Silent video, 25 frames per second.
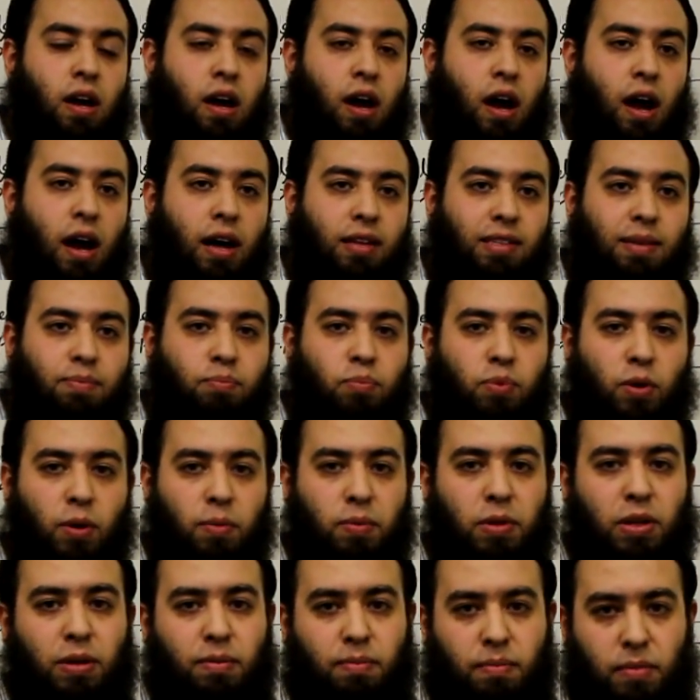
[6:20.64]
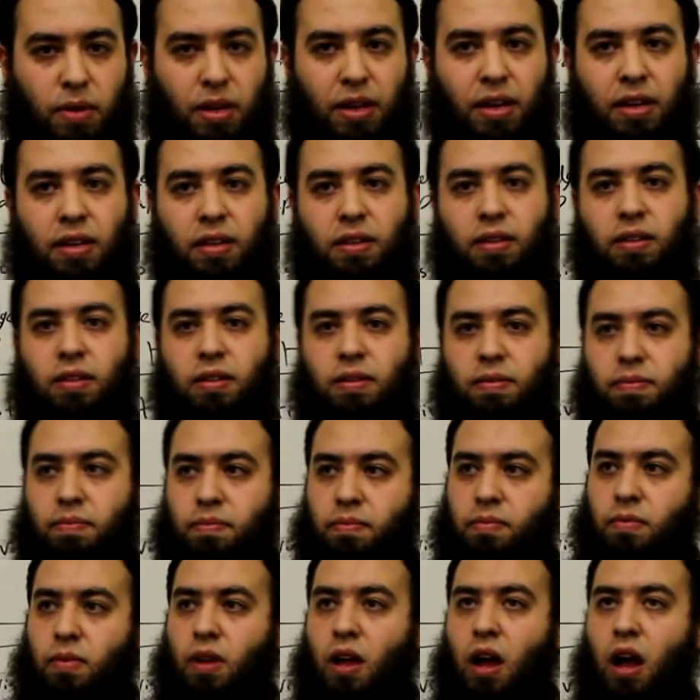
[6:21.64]
has a problem in
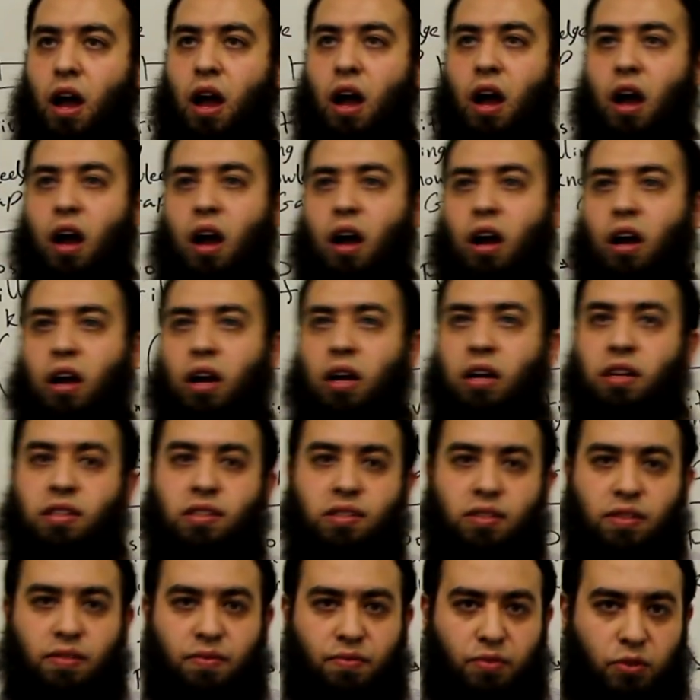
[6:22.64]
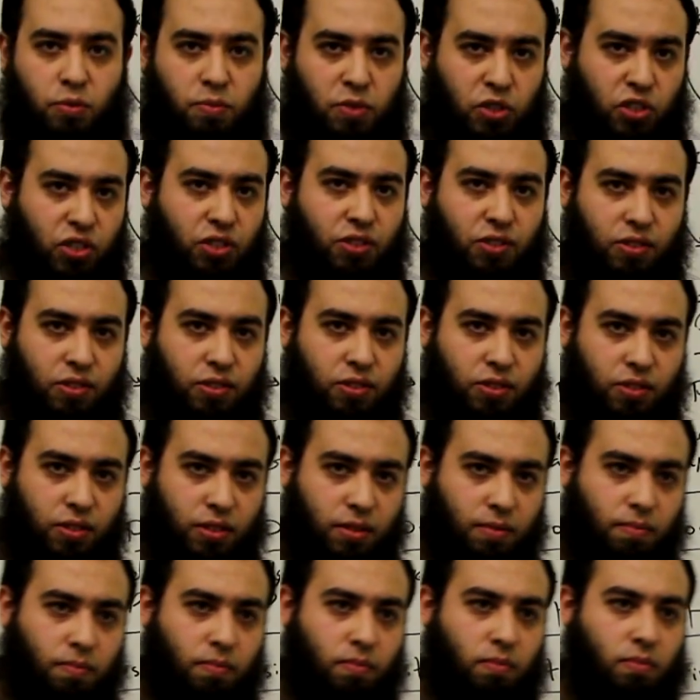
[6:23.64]
its information
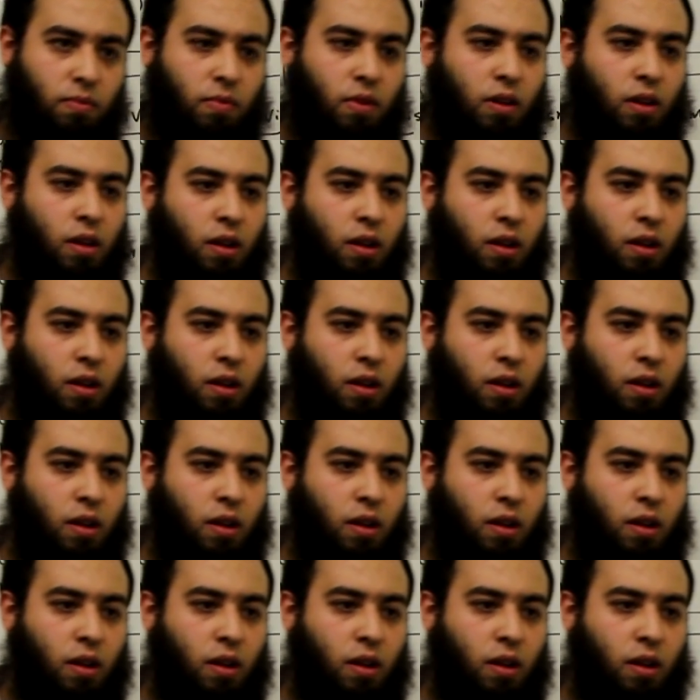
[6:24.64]
system.